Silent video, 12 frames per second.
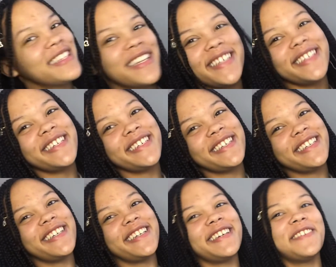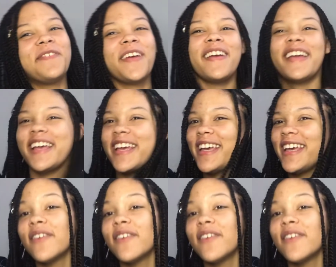Ooh, period.